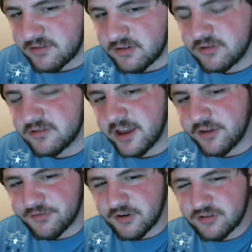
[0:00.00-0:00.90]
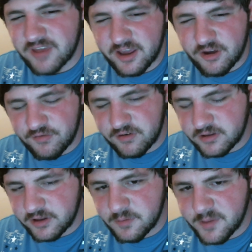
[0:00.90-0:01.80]
So you'll take your first tank over,
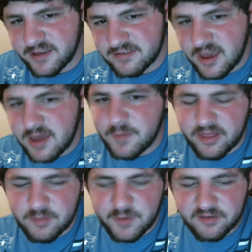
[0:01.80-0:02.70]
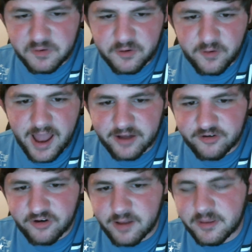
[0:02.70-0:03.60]
clear base, buy the base, put a
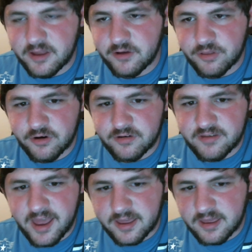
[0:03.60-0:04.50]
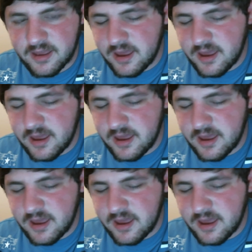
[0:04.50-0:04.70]
reactor up, get your 3rd tech,